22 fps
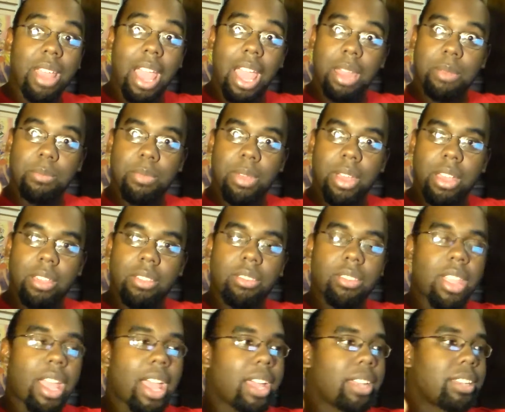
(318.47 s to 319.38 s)
at
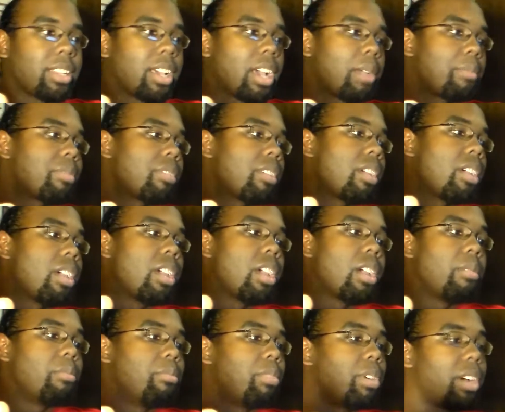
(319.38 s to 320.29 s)
best at times,
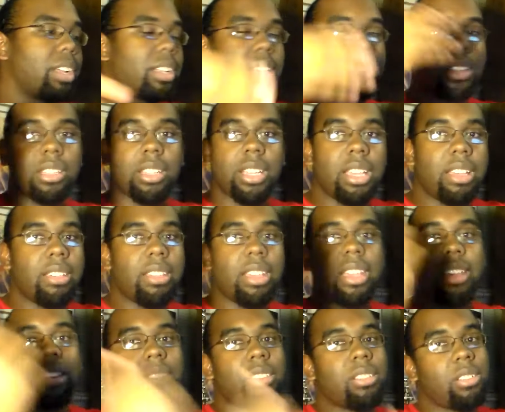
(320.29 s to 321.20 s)
but
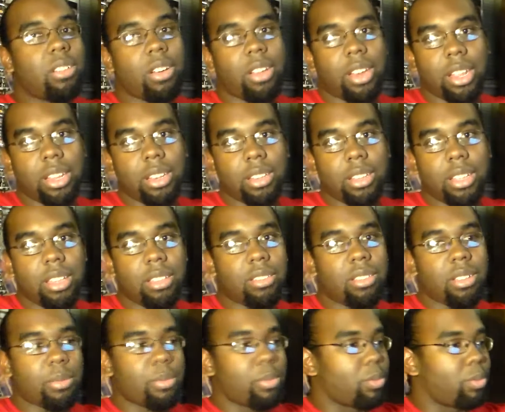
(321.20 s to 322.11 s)
he's still on it.
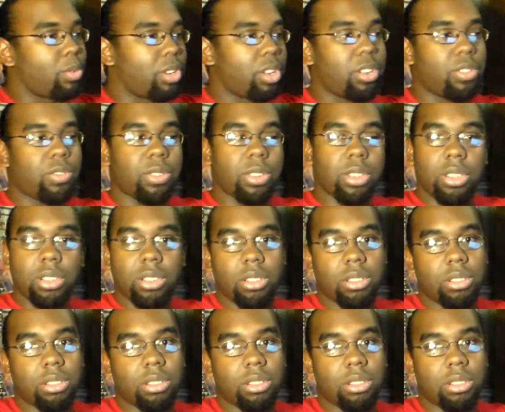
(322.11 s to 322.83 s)
He's number 100.